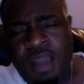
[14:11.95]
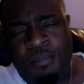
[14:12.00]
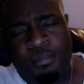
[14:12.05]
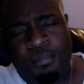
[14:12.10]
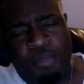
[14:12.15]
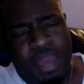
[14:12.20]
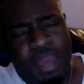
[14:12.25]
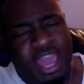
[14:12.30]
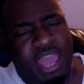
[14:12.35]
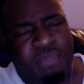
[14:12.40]

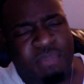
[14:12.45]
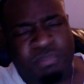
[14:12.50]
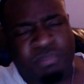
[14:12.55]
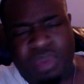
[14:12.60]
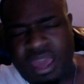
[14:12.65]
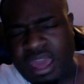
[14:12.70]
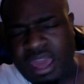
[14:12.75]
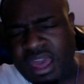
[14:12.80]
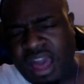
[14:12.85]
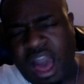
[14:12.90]

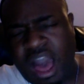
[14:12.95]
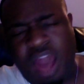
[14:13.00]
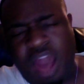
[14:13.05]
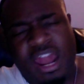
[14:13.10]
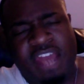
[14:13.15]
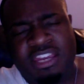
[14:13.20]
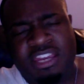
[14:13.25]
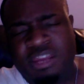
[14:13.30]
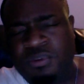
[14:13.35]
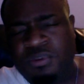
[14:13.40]
Baby, all
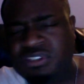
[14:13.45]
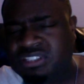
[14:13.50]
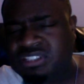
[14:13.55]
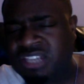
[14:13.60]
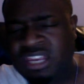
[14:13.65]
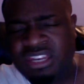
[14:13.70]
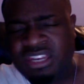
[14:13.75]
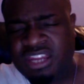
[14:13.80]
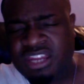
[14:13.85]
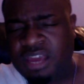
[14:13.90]
I did was
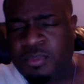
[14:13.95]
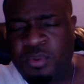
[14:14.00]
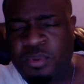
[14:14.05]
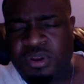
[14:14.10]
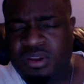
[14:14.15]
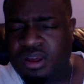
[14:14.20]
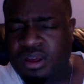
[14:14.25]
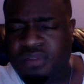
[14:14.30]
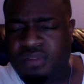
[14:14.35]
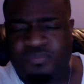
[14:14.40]
seen Deborah with
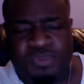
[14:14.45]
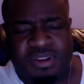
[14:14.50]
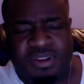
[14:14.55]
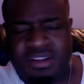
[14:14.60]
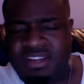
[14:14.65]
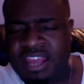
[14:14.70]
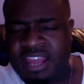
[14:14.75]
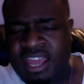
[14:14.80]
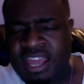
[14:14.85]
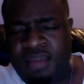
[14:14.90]
a with a
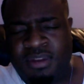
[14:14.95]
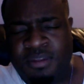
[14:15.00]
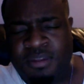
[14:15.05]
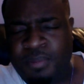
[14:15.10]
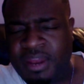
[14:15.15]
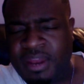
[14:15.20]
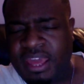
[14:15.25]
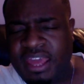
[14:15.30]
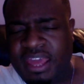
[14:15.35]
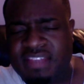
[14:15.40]
damn
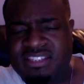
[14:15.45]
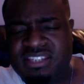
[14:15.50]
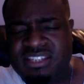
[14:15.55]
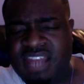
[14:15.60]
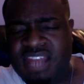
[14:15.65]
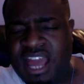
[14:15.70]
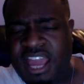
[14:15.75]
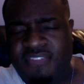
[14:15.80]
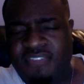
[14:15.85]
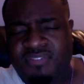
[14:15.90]
little ass
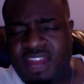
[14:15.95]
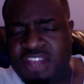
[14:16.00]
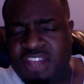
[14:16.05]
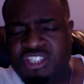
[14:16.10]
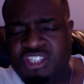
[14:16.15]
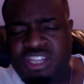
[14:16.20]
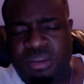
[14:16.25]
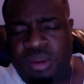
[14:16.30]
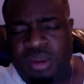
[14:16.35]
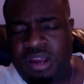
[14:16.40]
knife, like
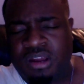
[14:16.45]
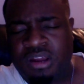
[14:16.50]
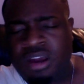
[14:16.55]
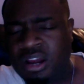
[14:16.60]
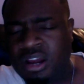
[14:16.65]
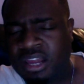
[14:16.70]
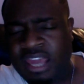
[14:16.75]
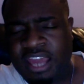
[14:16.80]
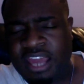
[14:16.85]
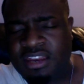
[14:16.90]
she could ready to
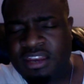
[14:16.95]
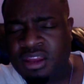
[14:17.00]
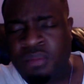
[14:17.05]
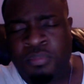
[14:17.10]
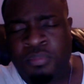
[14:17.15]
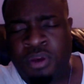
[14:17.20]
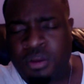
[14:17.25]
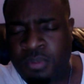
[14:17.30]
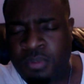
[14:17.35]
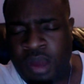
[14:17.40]
cut a
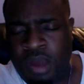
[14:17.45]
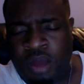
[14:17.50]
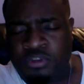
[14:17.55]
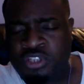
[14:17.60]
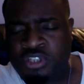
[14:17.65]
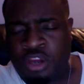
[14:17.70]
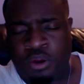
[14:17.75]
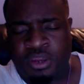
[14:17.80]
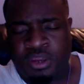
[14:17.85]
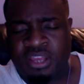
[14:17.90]
goddamn
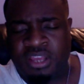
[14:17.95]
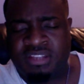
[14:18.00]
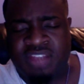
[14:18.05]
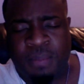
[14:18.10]
butterball turkey.